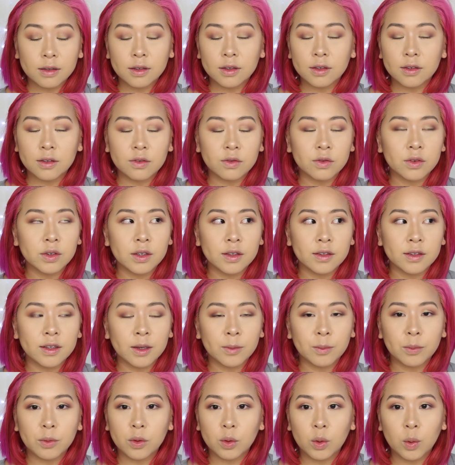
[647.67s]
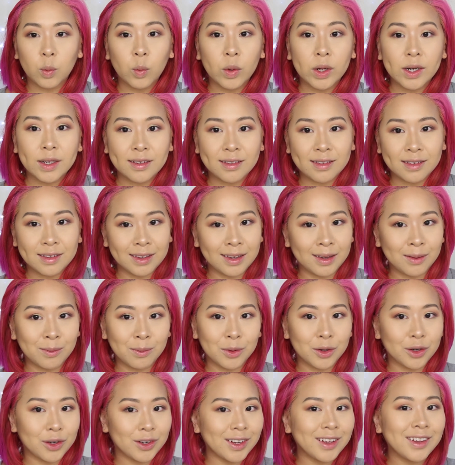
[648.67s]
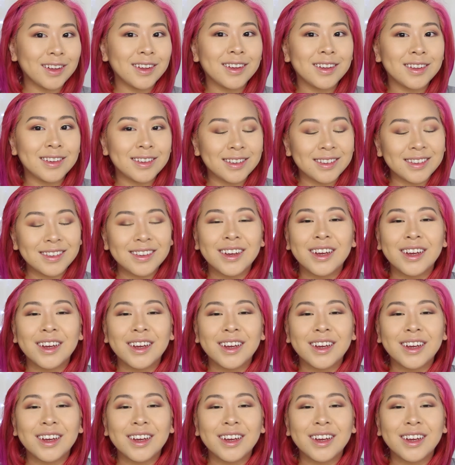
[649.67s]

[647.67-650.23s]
just for example, what a steamer is,